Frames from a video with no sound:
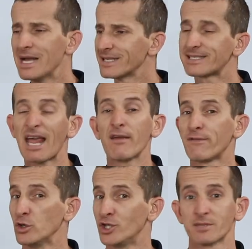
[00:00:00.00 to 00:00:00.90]
say
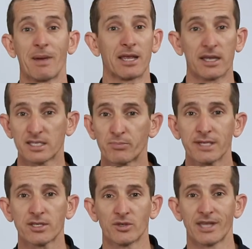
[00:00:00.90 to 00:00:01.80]
if you're just making
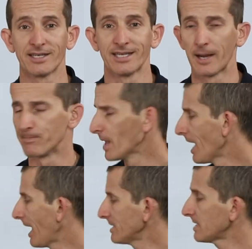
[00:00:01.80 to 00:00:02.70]
espressos that day.
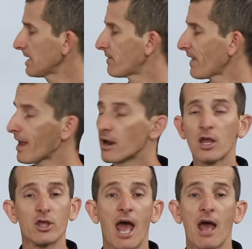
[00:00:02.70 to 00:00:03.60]
Underneath that,
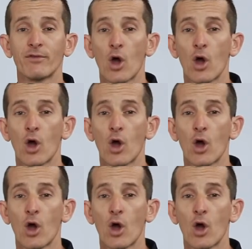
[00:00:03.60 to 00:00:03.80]
you have